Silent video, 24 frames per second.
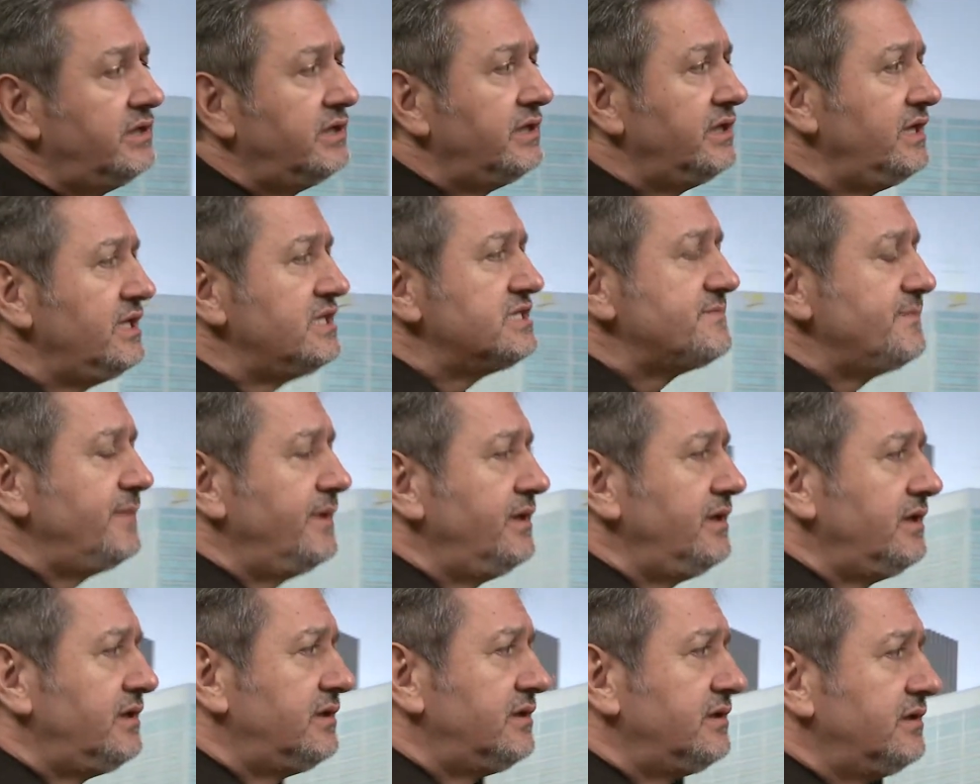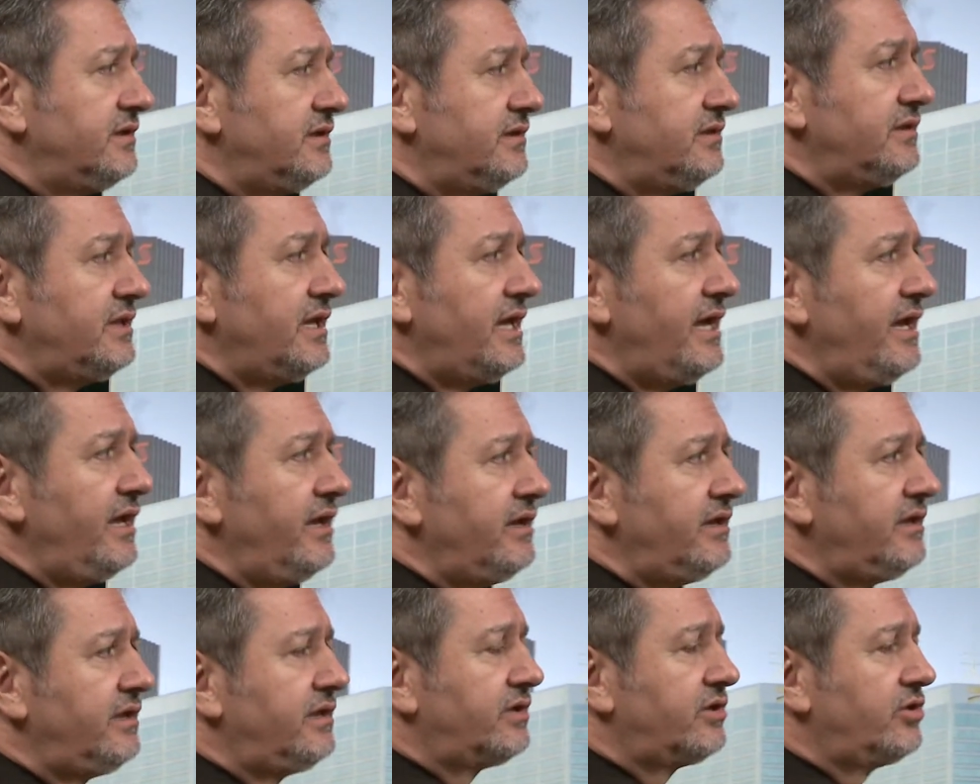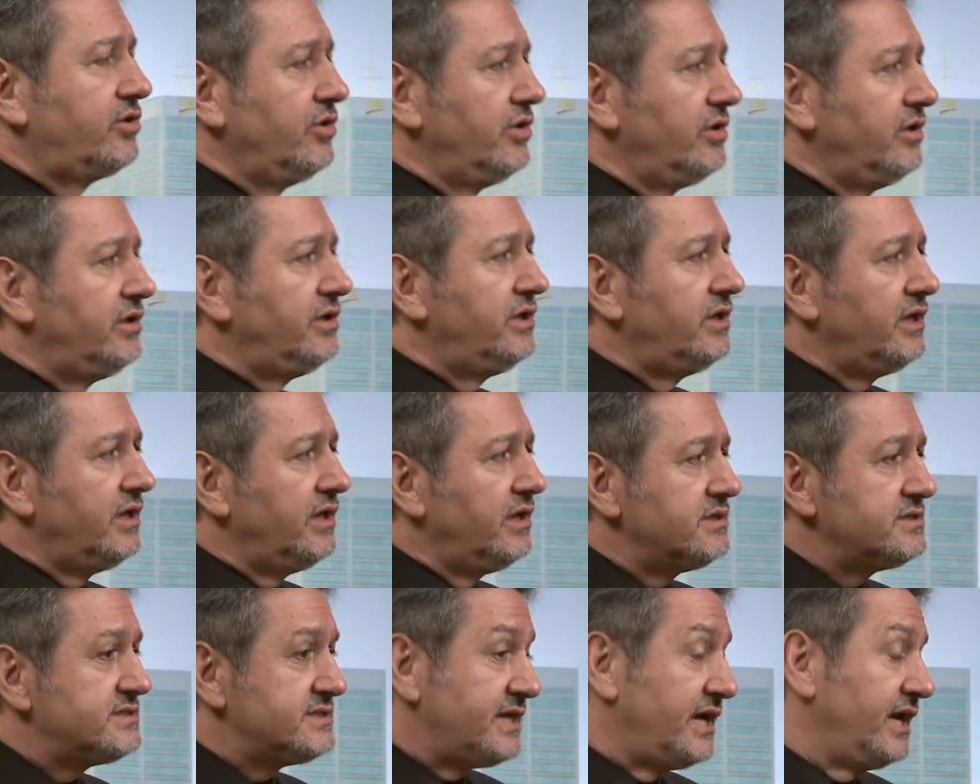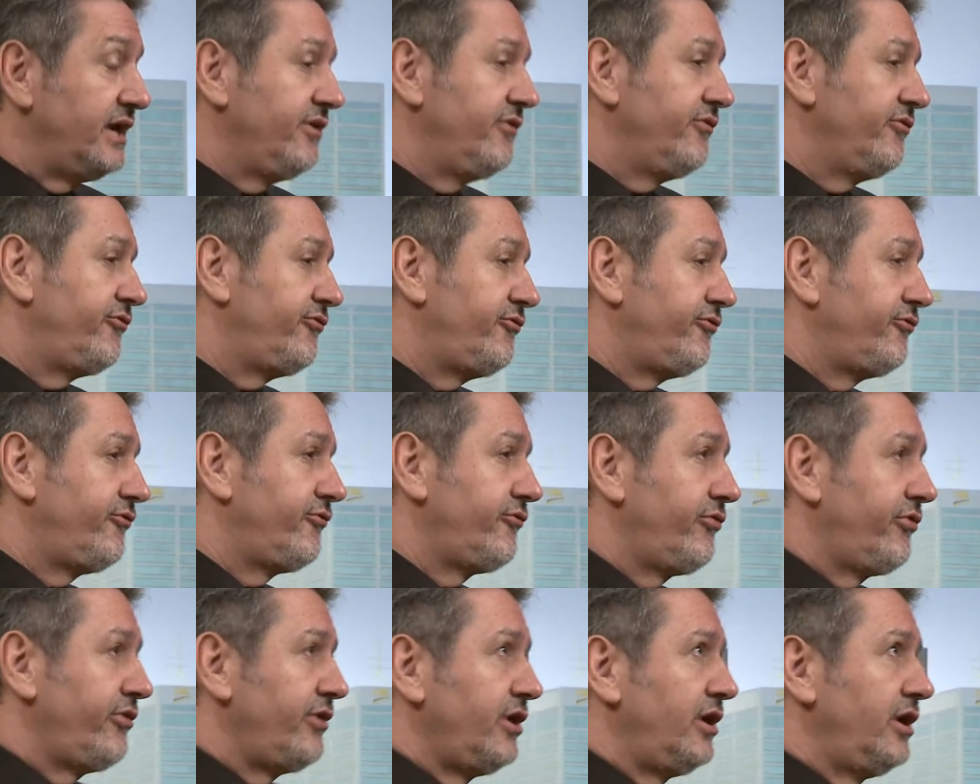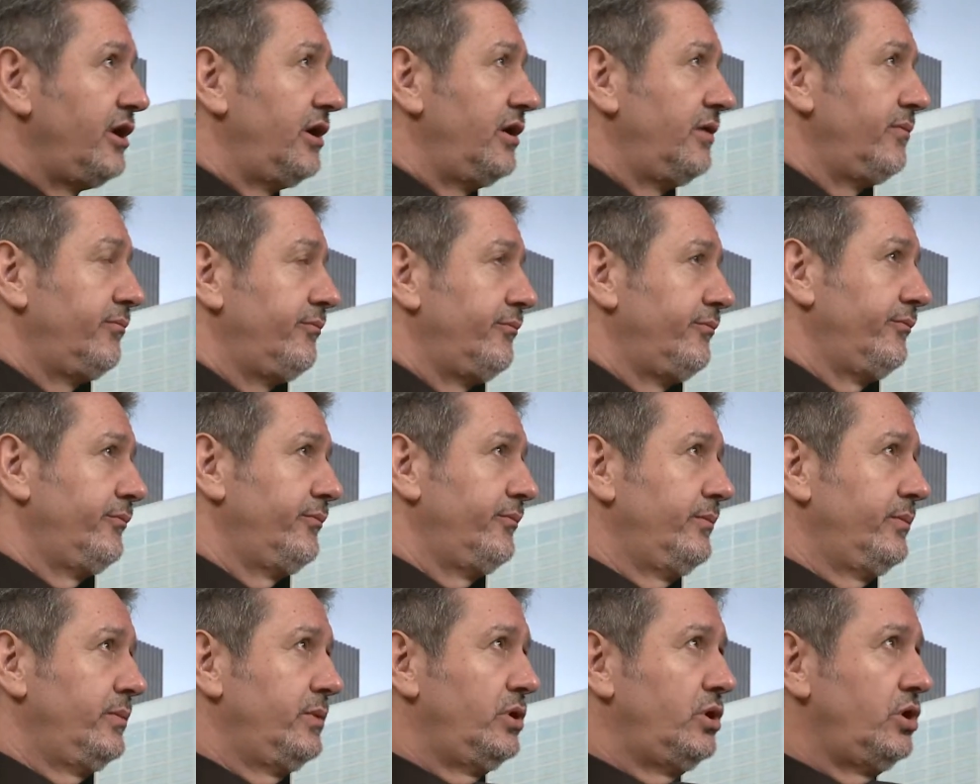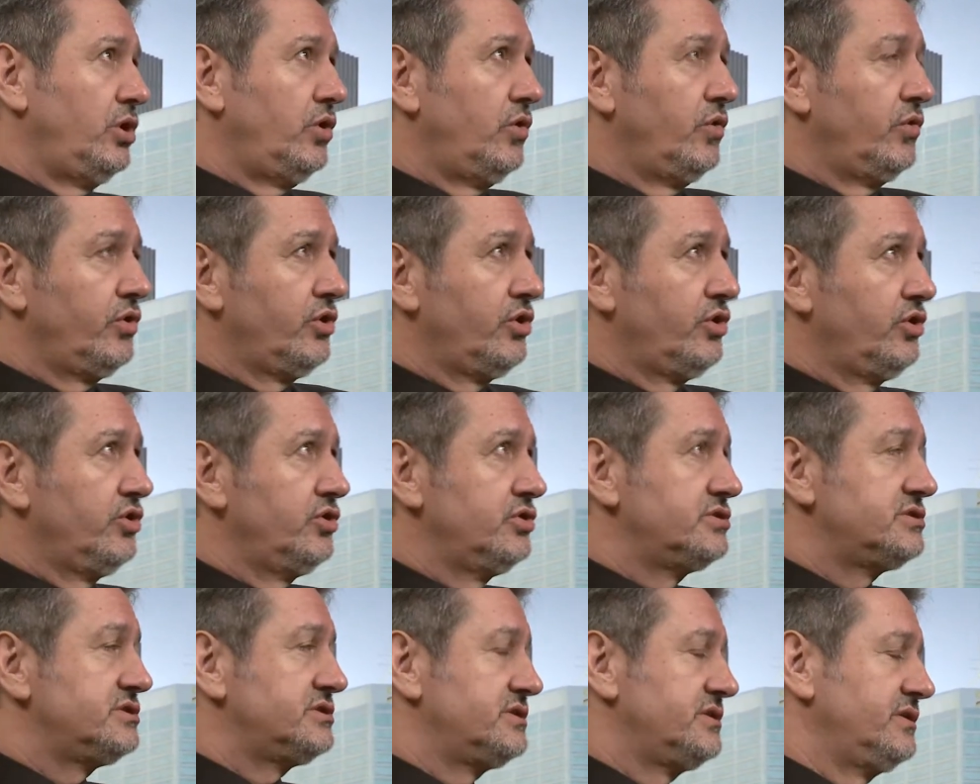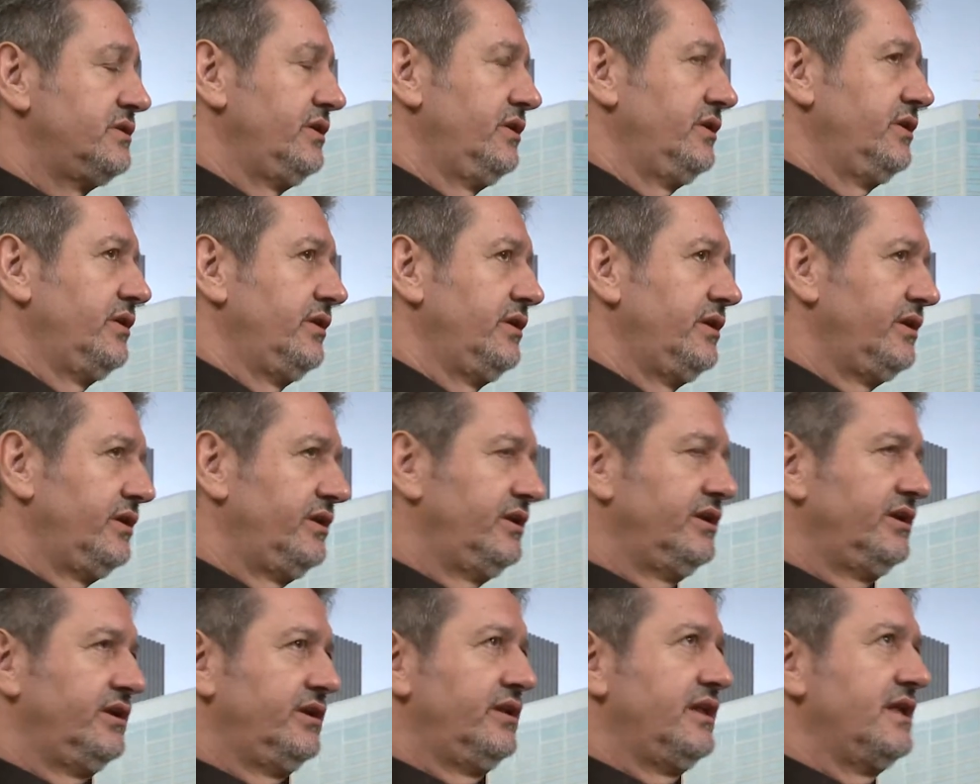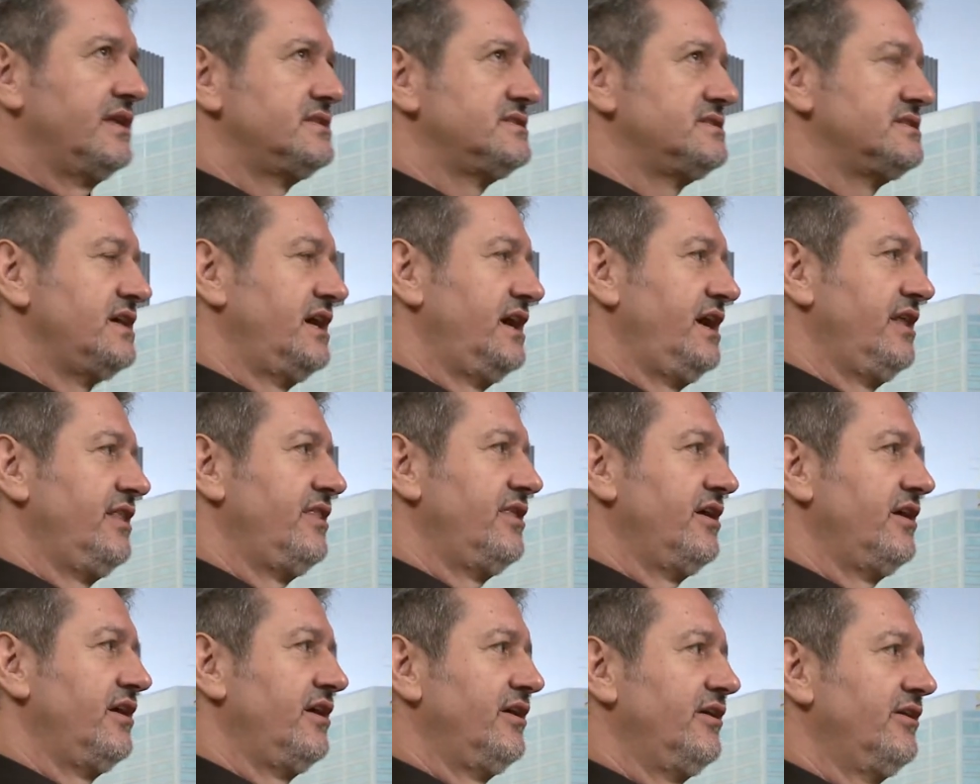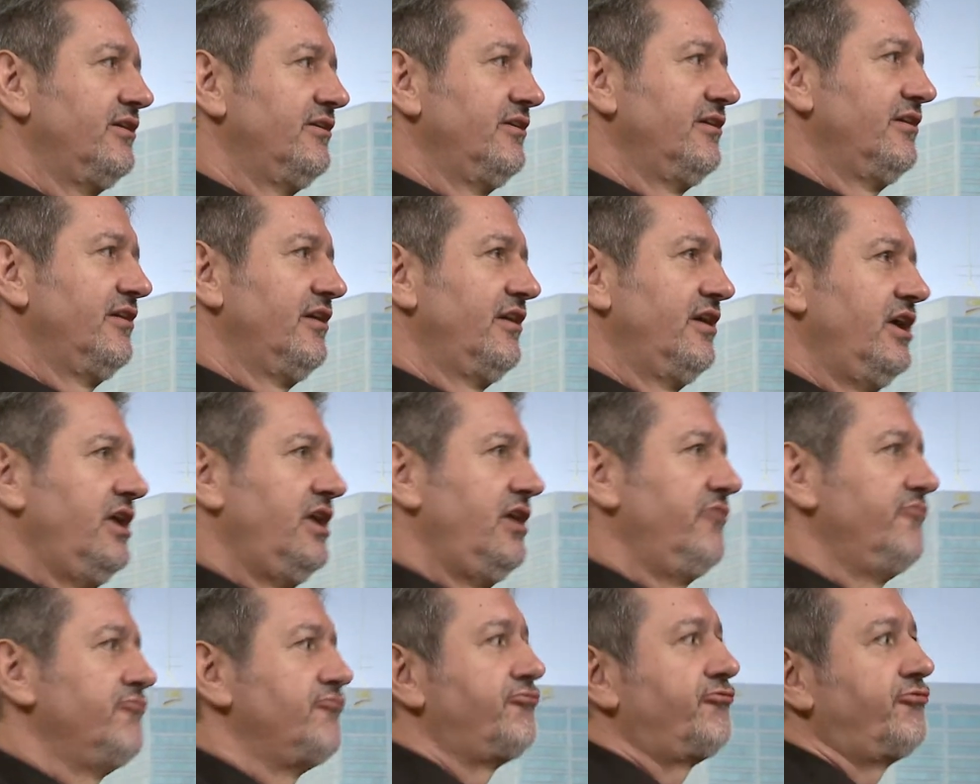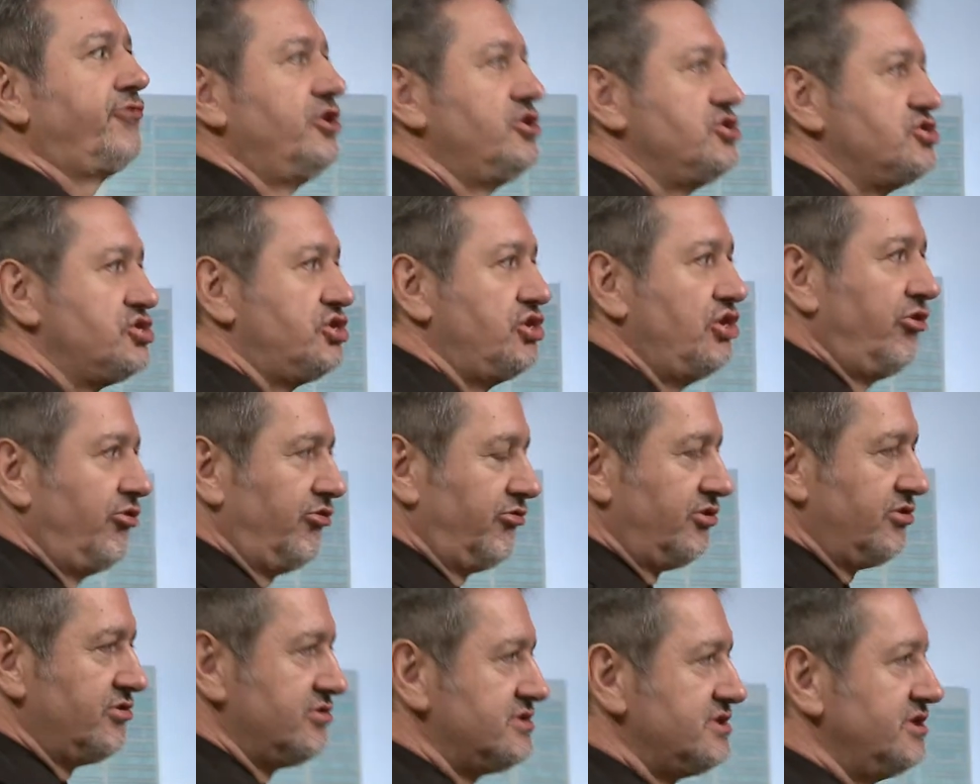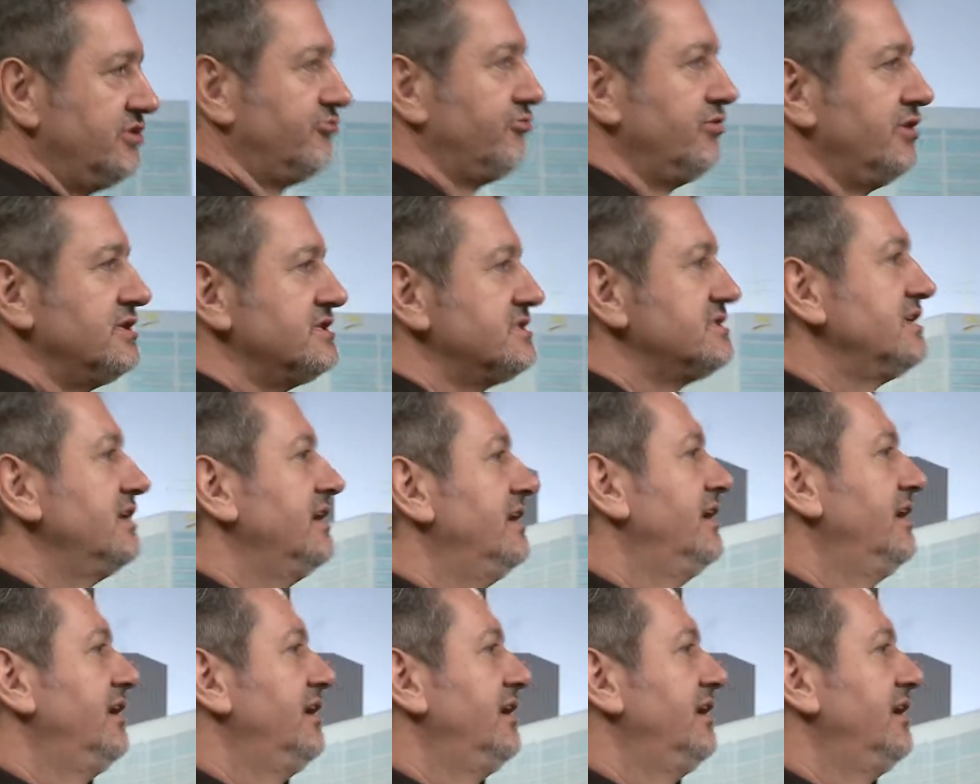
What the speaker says: the easement that could save the owners, the let's say the infringed owner's interest?